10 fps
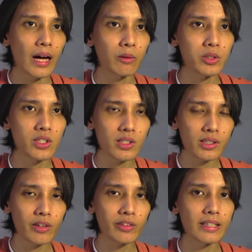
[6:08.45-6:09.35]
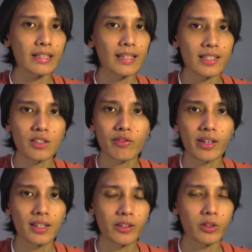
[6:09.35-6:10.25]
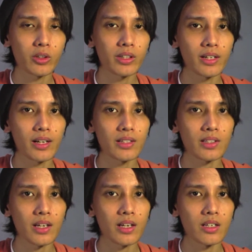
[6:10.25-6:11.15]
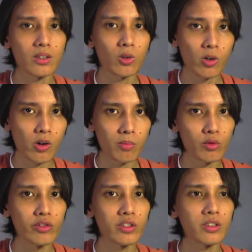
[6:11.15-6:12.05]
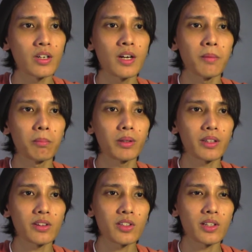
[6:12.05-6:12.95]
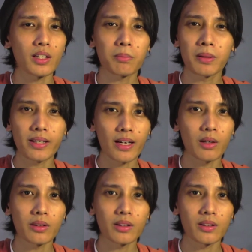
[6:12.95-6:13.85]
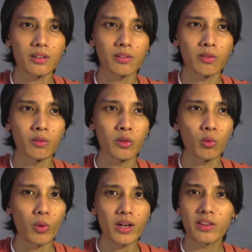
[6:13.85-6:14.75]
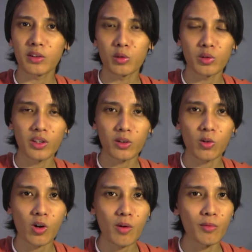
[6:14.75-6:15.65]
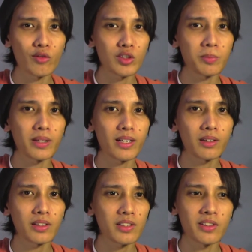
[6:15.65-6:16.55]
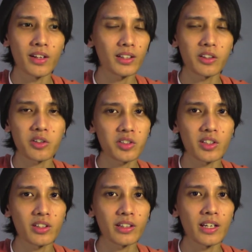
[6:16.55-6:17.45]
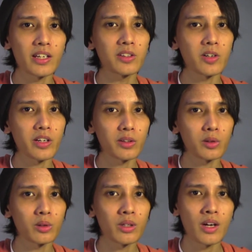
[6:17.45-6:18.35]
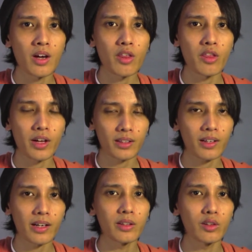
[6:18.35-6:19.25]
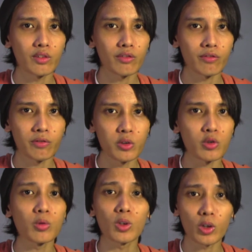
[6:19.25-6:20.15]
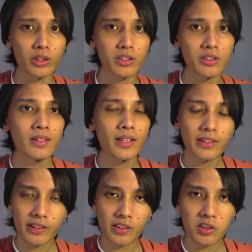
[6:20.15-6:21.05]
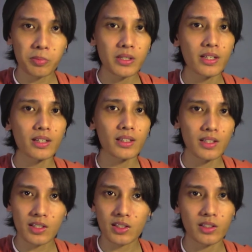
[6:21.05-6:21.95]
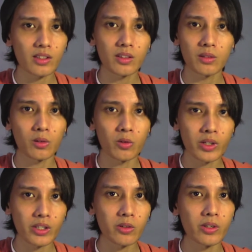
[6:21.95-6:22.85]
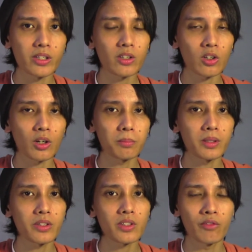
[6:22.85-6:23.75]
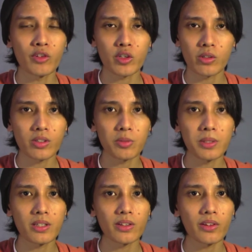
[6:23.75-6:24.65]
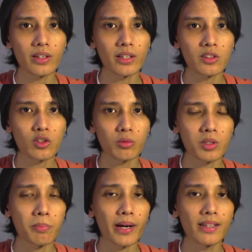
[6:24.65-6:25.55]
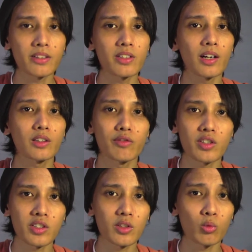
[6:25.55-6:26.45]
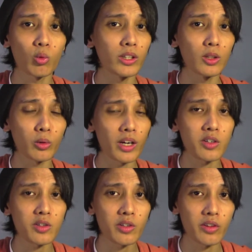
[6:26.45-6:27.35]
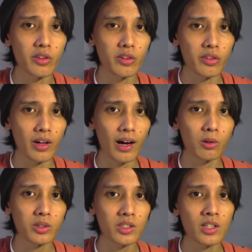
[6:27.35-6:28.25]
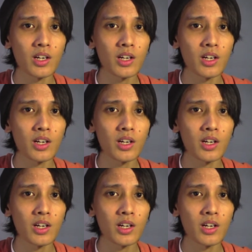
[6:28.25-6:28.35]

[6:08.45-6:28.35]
I would still definitely classify La Llorona as a horror movie, but it does not play out the way that you think horror movies play out. It's not interested in catering to that kind of usual audience. Technically speaking, it is still really, really accomplished. Visually speaking, they get so much mileage out of just this one location, the house.